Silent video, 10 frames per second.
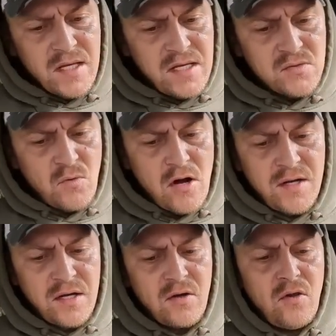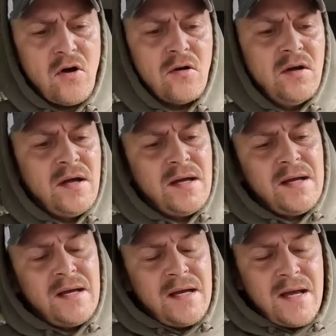he's walking along
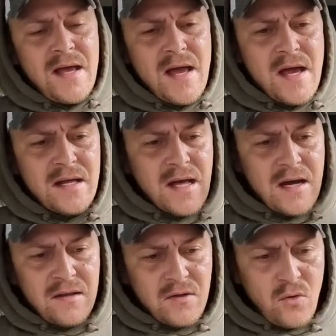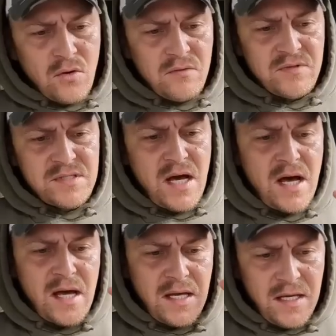and out of the corner of his
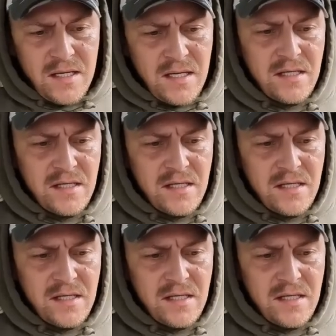eye,